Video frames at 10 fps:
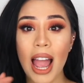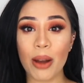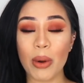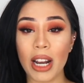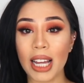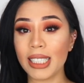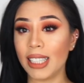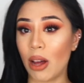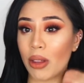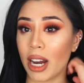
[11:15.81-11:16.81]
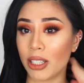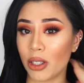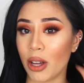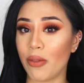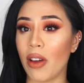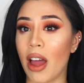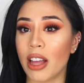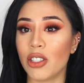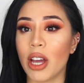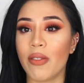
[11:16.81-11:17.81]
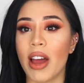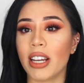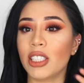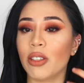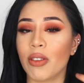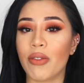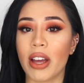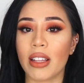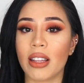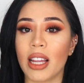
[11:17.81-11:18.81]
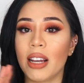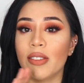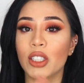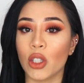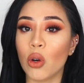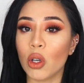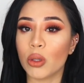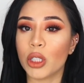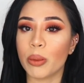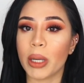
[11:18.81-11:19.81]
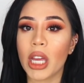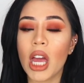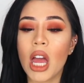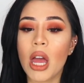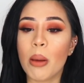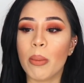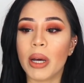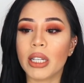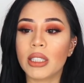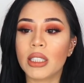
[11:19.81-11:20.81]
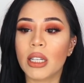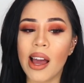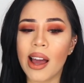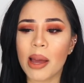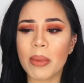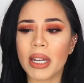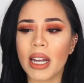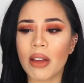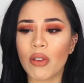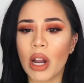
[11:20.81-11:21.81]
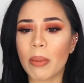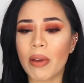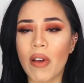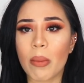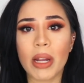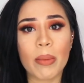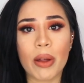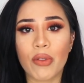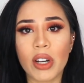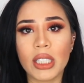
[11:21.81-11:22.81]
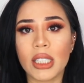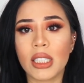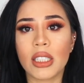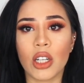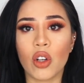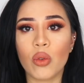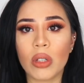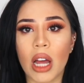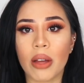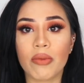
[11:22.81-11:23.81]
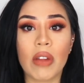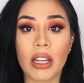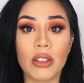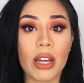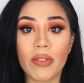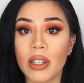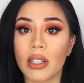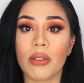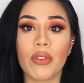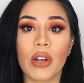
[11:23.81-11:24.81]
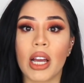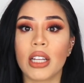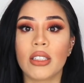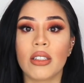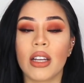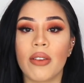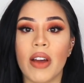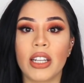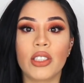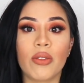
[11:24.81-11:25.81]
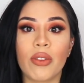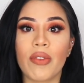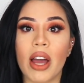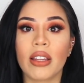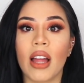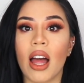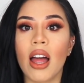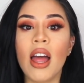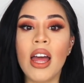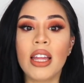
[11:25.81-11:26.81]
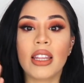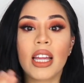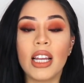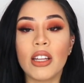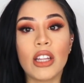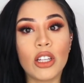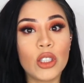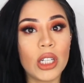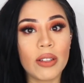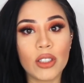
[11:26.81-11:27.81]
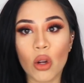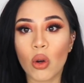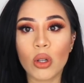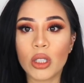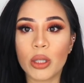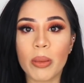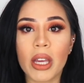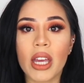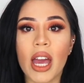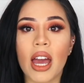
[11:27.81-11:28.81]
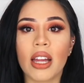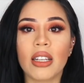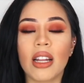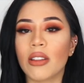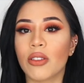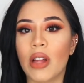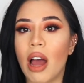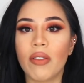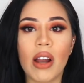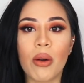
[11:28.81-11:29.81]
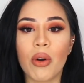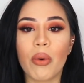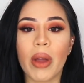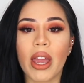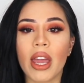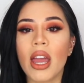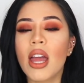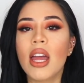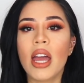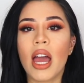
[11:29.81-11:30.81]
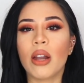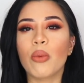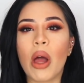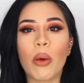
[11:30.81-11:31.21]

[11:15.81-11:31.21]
I realize now that I took advantage of the fact that they live so close to me. But yeah, I mean, I feel like my family and my friends, you know, I definitely feel like I took advantage of the fact that they used to live so close to me and half an hour away, and